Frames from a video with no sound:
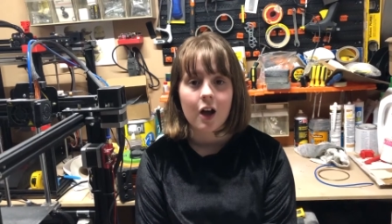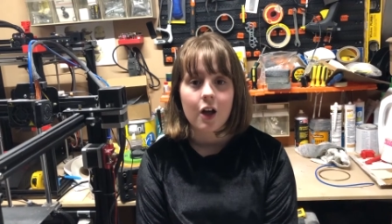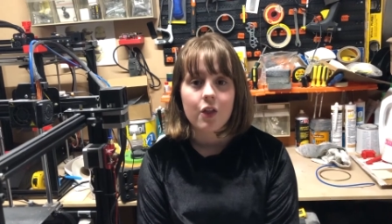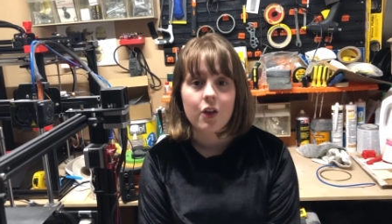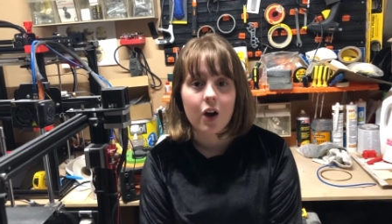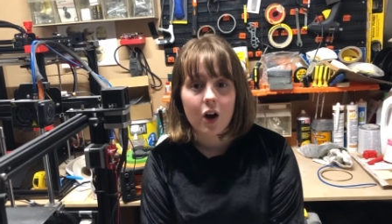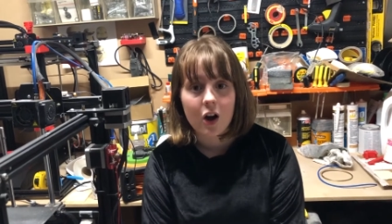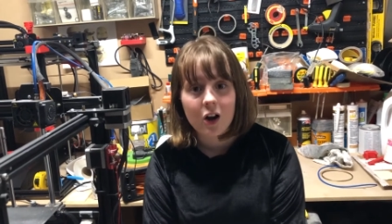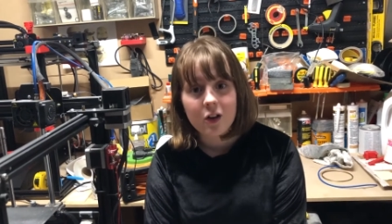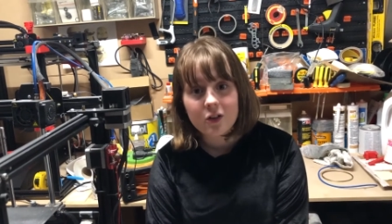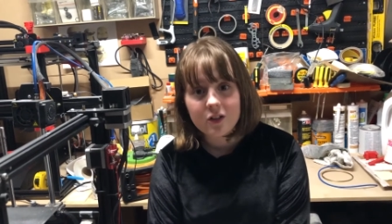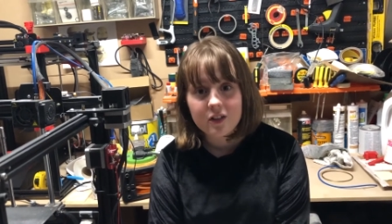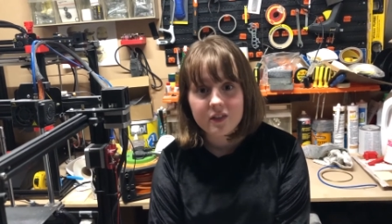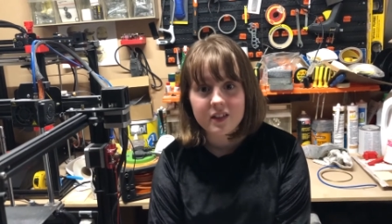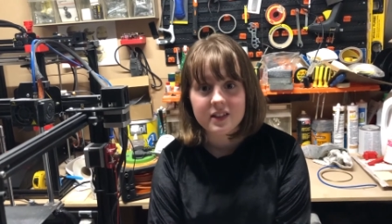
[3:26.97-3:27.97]
The hole
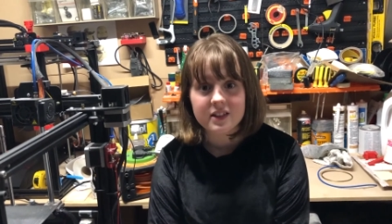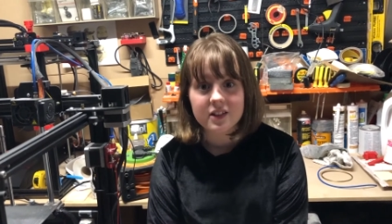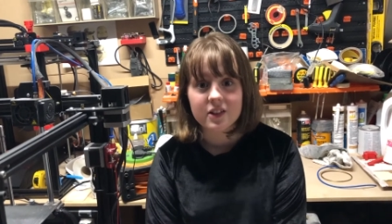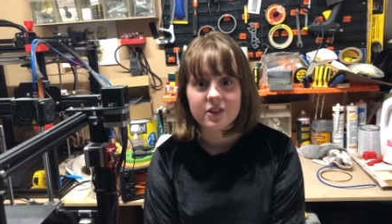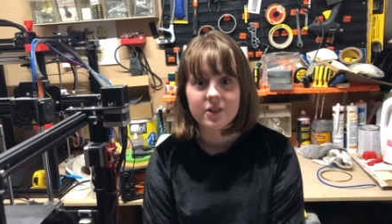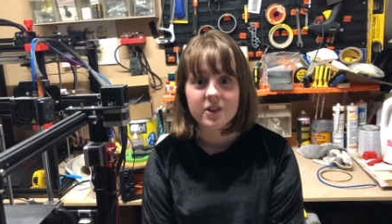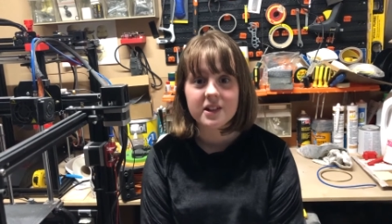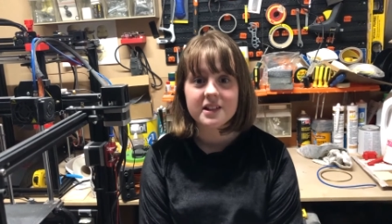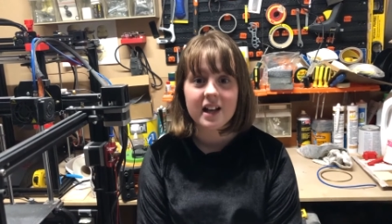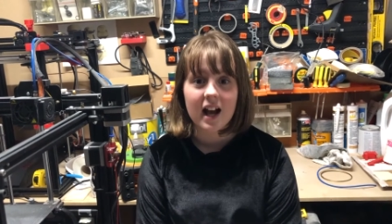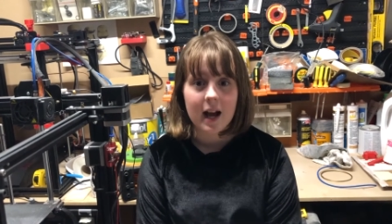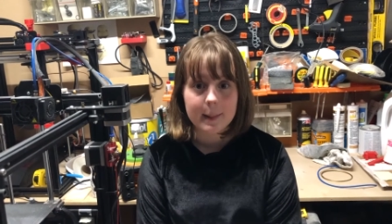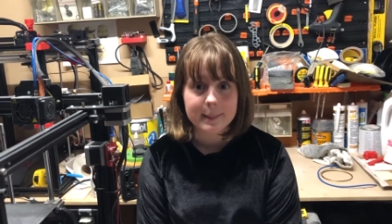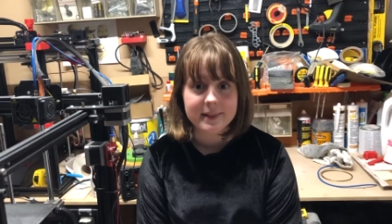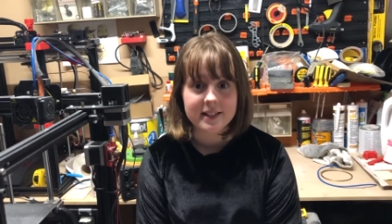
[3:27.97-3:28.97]
on this nozzle is
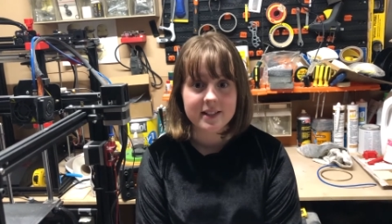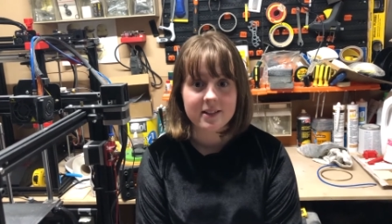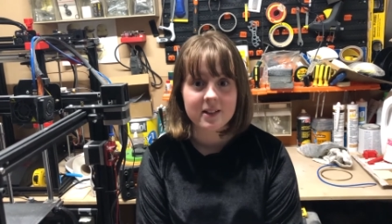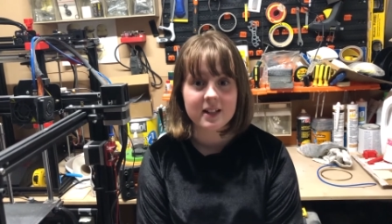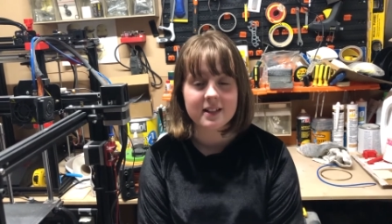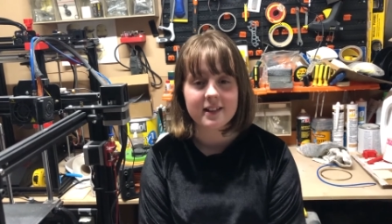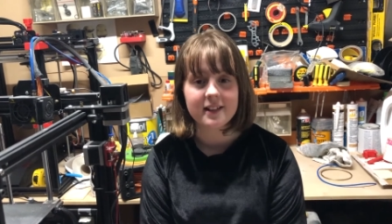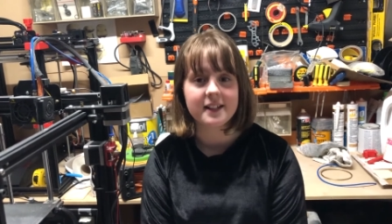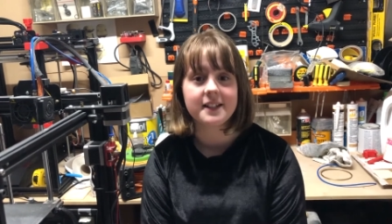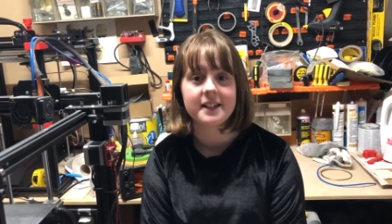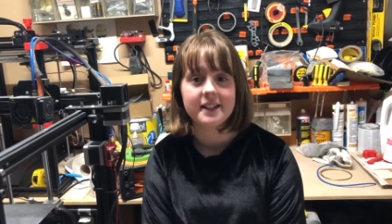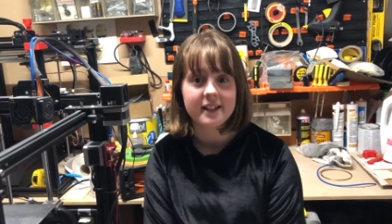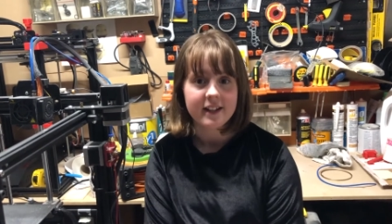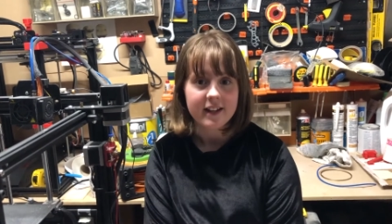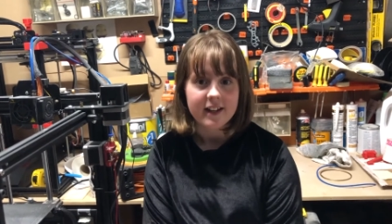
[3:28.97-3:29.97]
absolutely tiny.